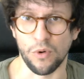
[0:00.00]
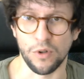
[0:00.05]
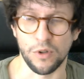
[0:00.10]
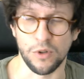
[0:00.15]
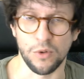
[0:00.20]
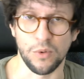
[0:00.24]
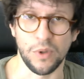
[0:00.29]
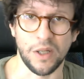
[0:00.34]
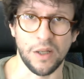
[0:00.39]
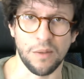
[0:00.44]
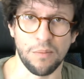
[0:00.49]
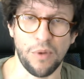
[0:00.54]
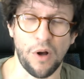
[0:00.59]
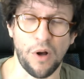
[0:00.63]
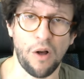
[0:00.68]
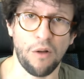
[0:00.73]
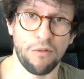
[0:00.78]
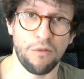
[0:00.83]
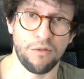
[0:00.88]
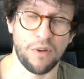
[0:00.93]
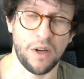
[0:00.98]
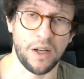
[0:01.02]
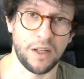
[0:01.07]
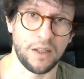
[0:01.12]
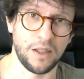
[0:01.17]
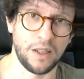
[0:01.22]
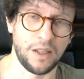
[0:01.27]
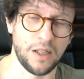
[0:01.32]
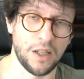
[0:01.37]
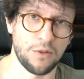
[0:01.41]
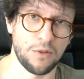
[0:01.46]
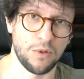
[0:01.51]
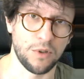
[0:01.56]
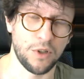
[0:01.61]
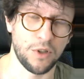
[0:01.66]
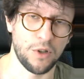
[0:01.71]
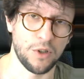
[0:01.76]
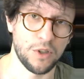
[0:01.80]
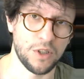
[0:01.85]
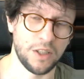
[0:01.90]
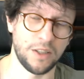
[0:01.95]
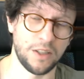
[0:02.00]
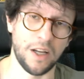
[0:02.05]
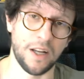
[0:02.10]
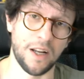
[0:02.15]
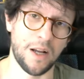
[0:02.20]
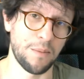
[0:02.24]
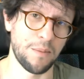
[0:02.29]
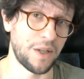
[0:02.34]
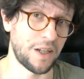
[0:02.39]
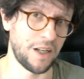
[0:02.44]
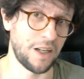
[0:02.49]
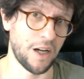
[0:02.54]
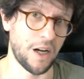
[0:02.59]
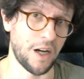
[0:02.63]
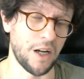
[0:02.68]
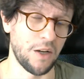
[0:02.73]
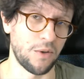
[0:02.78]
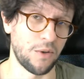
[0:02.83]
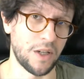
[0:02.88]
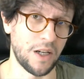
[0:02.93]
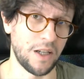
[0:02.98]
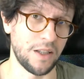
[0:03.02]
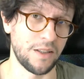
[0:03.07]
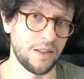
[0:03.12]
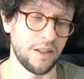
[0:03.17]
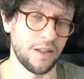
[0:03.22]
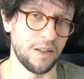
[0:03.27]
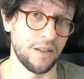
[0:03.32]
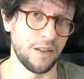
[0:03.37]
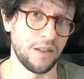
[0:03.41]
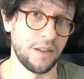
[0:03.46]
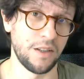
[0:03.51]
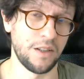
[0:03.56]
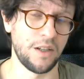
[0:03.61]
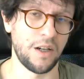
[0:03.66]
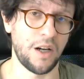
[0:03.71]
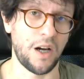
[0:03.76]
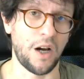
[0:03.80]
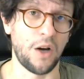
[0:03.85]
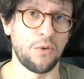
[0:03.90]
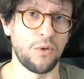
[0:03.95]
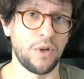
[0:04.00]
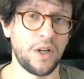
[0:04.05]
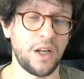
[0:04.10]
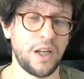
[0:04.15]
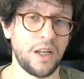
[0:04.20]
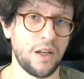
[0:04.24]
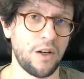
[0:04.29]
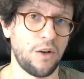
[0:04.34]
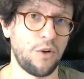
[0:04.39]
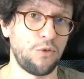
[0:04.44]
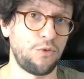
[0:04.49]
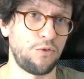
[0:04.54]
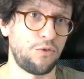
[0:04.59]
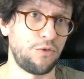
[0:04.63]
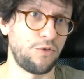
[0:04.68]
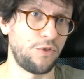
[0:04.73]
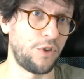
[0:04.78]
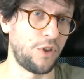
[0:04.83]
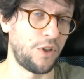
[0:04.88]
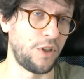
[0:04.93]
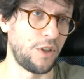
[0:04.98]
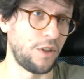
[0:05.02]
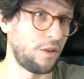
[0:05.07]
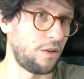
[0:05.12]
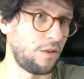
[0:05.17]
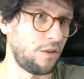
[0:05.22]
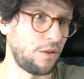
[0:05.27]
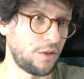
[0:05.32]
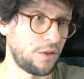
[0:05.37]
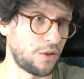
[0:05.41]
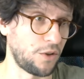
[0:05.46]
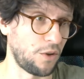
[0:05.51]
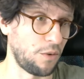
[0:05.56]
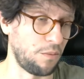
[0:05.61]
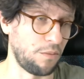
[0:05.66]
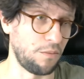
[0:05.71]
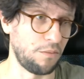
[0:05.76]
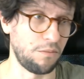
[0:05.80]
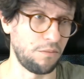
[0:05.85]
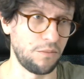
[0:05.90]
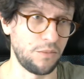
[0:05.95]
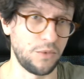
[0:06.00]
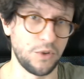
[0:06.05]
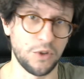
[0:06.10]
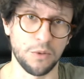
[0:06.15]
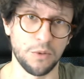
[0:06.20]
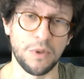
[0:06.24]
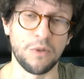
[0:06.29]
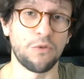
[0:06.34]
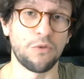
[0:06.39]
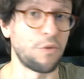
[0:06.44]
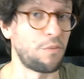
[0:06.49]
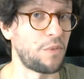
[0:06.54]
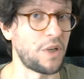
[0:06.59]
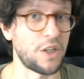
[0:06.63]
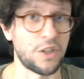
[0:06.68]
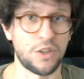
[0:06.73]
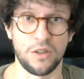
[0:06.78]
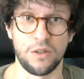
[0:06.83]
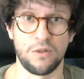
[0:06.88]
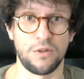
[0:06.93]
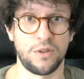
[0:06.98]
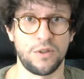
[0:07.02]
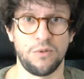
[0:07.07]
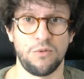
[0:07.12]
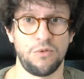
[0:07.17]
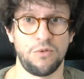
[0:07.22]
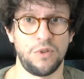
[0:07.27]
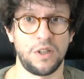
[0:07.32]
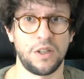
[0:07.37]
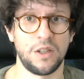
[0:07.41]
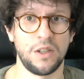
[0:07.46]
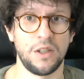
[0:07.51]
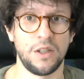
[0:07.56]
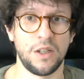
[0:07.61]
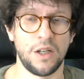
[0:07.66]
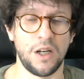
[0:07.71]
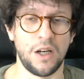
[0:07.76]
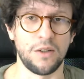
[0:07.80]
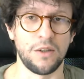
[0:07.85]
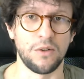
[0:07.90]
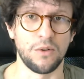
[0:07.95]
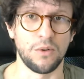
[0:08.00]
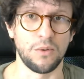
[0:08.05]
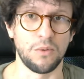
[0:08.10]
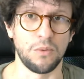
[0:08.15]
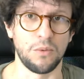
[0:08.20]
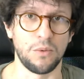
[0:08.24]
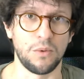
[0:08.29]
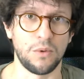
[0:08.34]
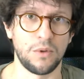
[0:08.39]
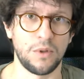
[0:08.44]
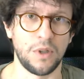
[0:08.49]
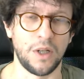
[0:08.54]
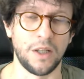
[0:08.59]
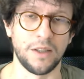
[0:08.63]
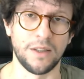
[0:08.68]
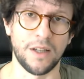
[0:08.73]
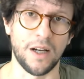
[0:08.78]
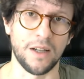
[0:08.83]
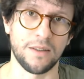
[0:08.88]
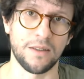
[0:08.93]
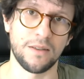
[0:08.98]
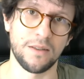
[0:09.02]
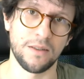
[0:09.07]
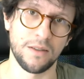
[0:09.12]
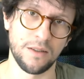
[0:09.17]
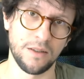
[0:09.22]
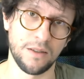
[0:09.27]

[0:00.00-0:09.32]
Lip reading: doing pathfinding that returns a dynamically allocated array of some information or something, and that